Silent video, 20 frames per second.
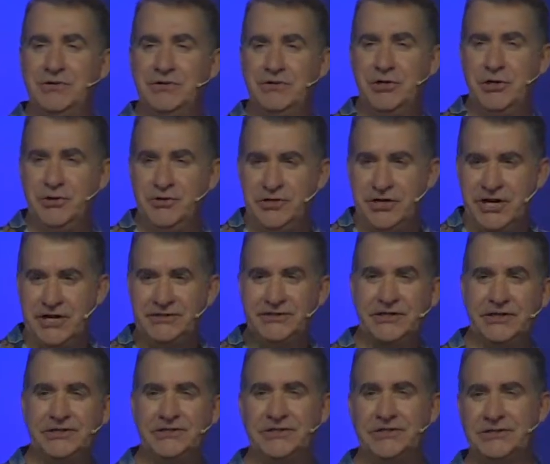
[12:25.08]
to
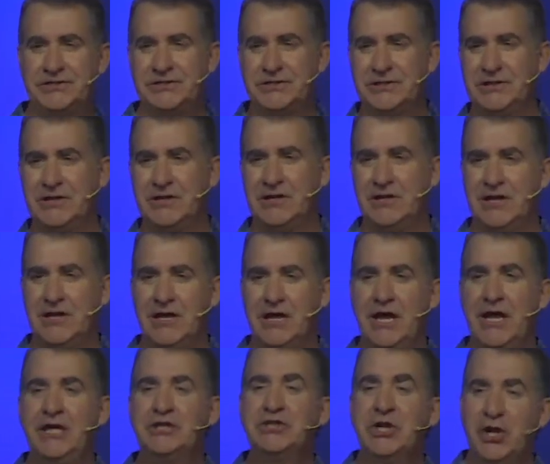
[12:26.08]
Jesus
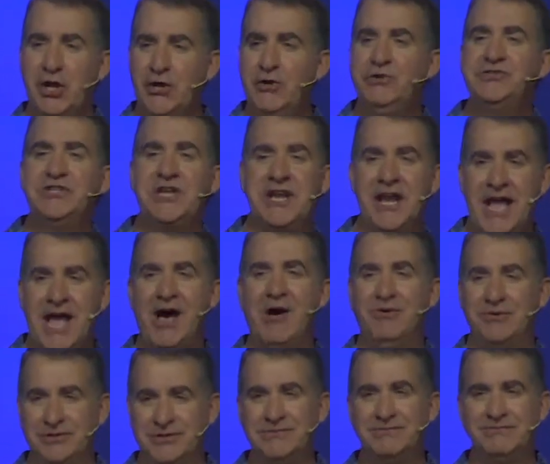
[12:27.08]
is losing
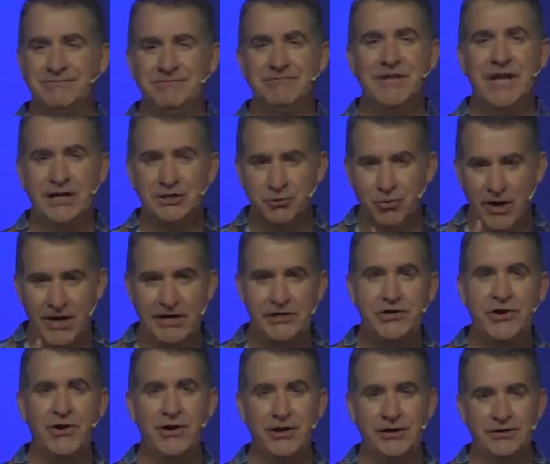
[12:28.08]
out. That's what
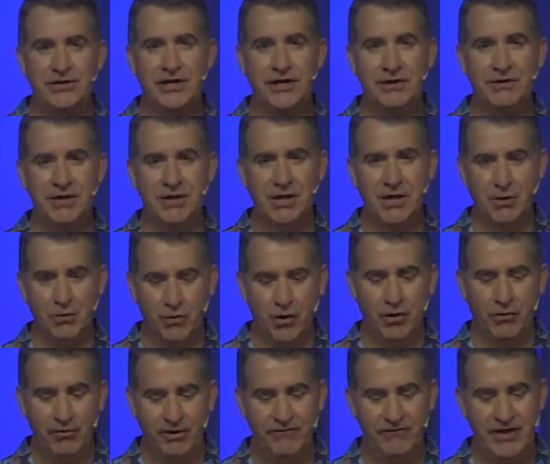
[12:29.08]
eternity
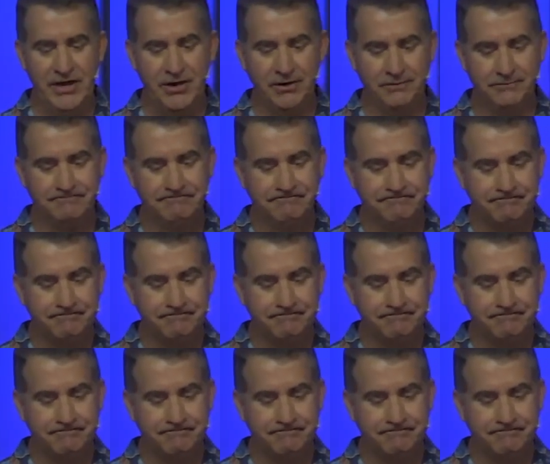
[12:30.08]
will reveal.